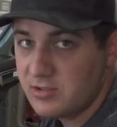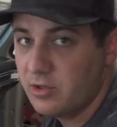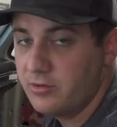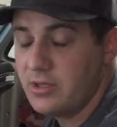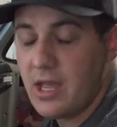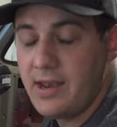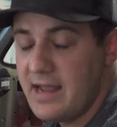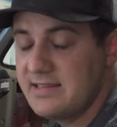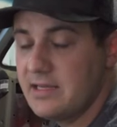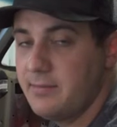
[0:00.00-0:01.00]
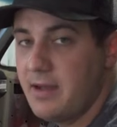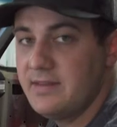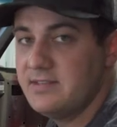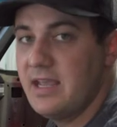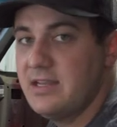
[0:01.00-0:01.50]
So a nice thing about
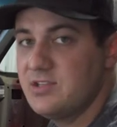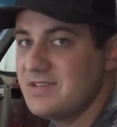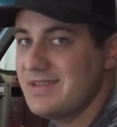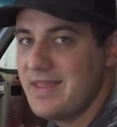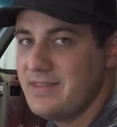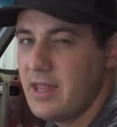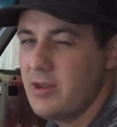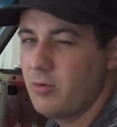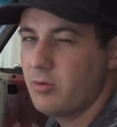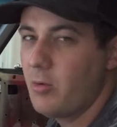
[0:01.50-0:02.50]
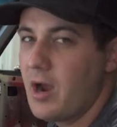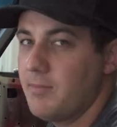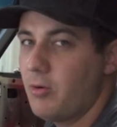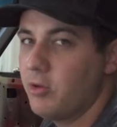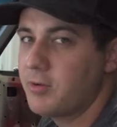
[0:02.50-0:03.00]
these gauges is that they don't require
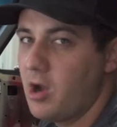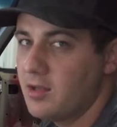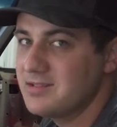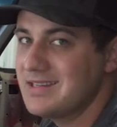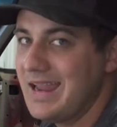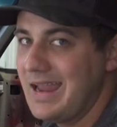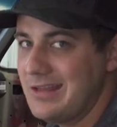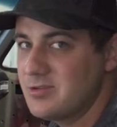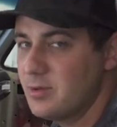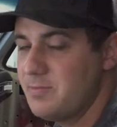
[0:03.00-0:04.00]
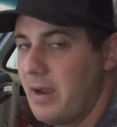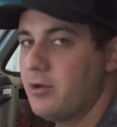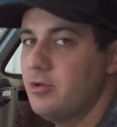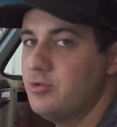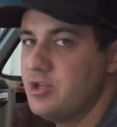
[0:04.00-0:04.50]
both constant and switch power.
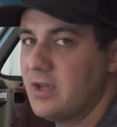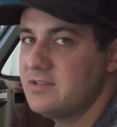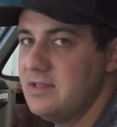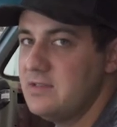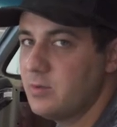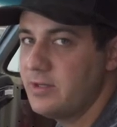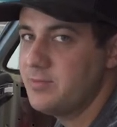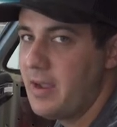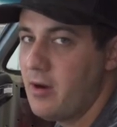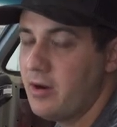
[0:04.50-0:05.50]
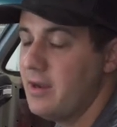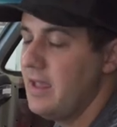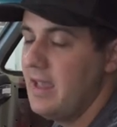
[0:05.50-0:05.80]
You just need switch power.